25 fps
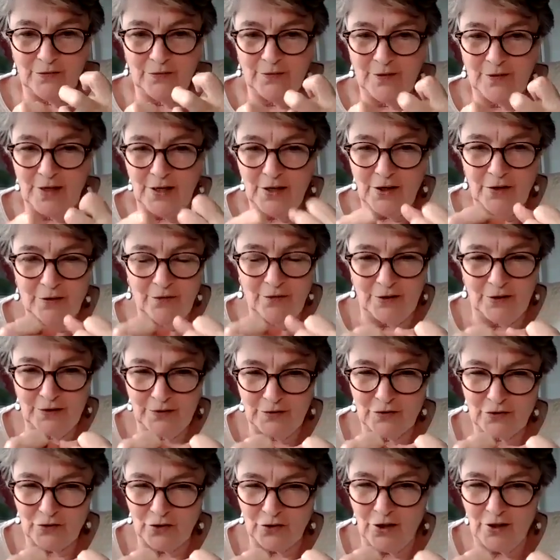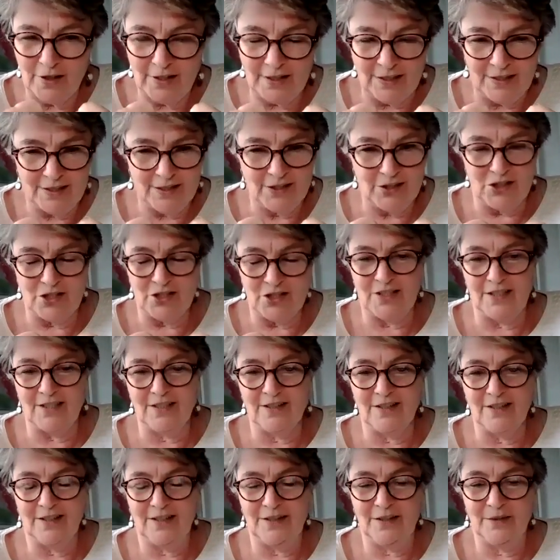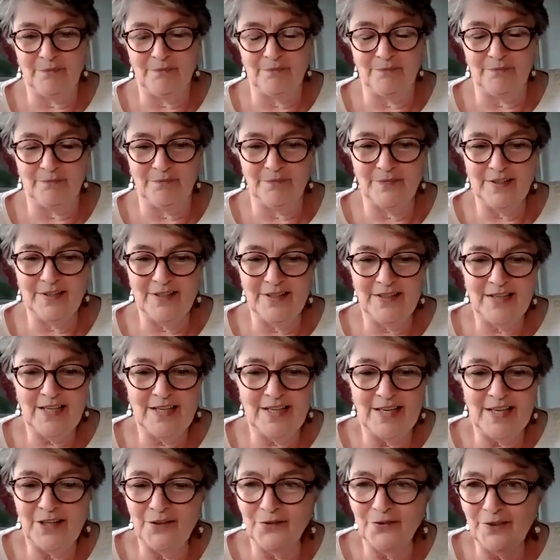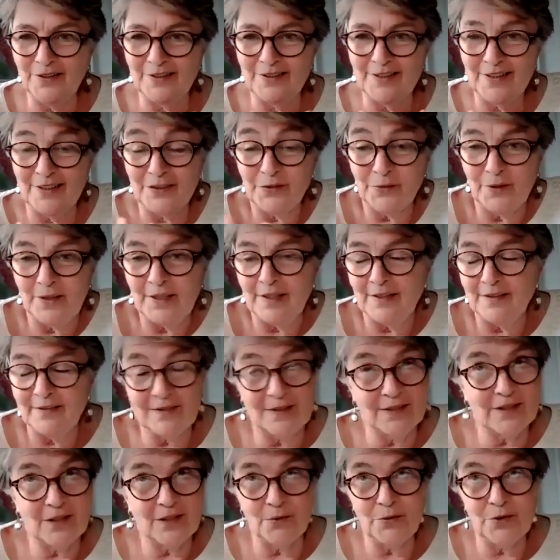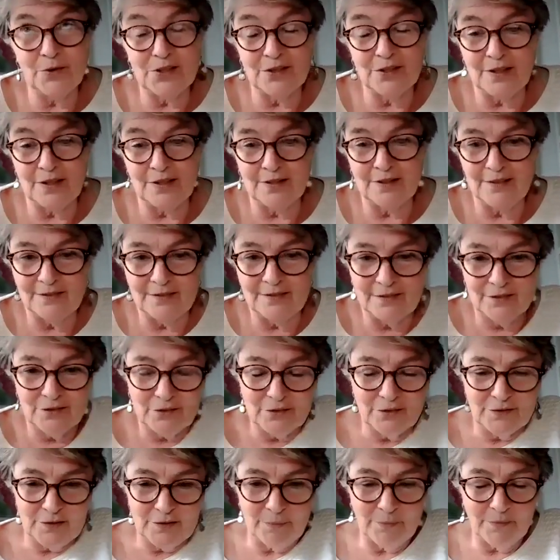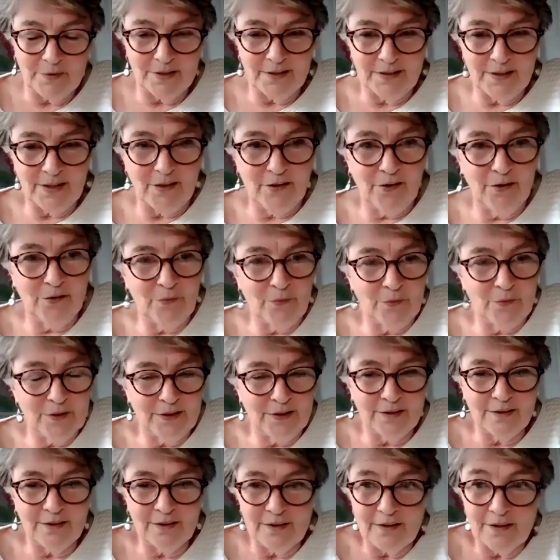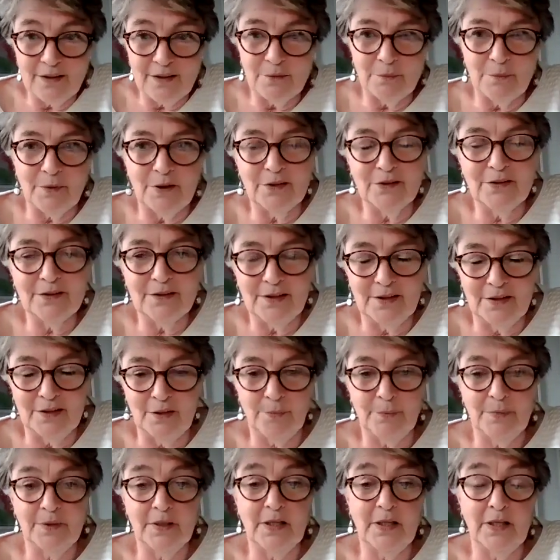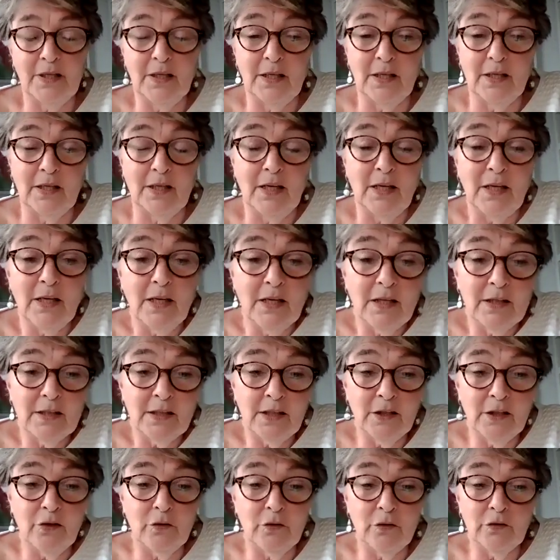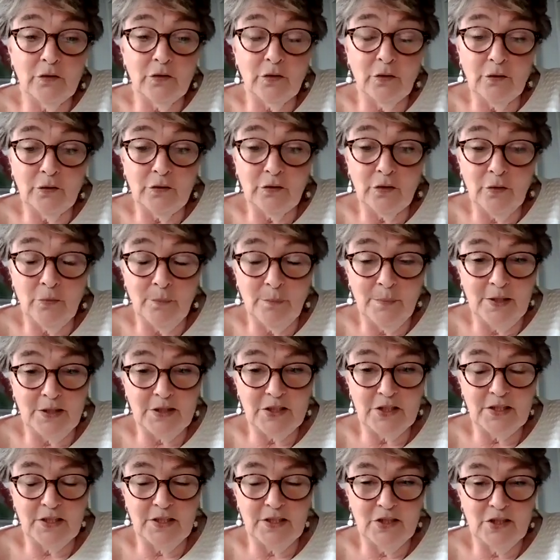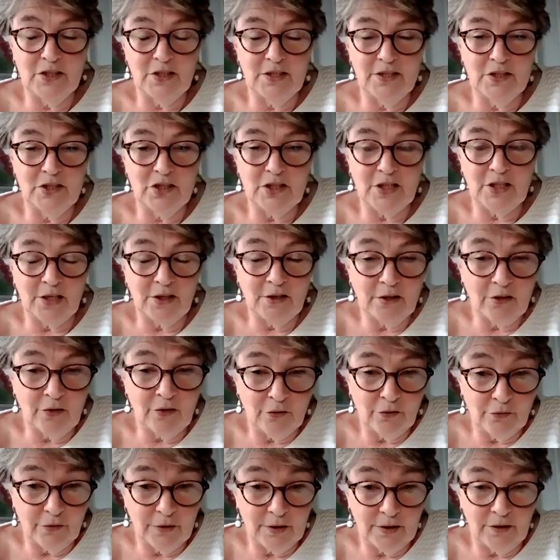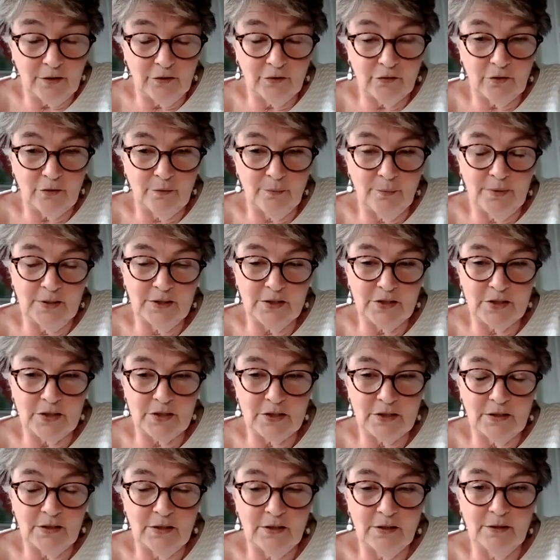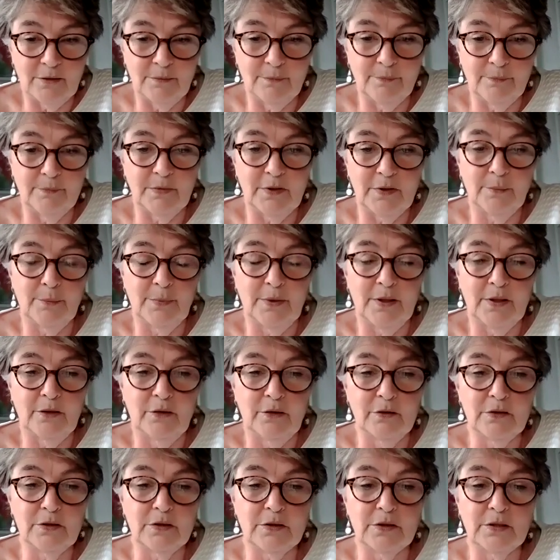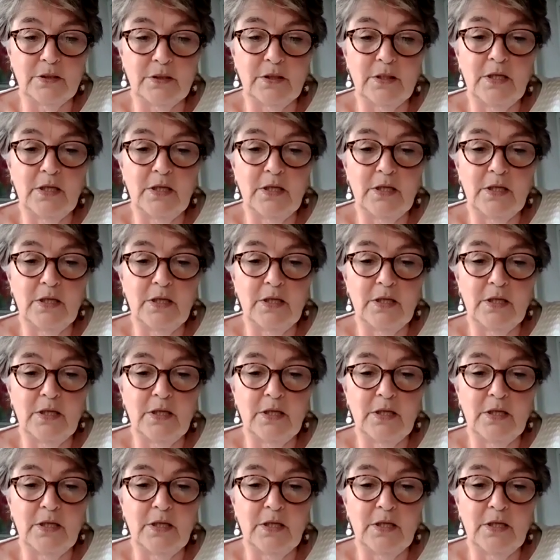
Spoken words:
very, very strong energy. That's why I said I wish I could listen to something now, and we didn't think about it in the beginning. Thank you so much in sharing already so much about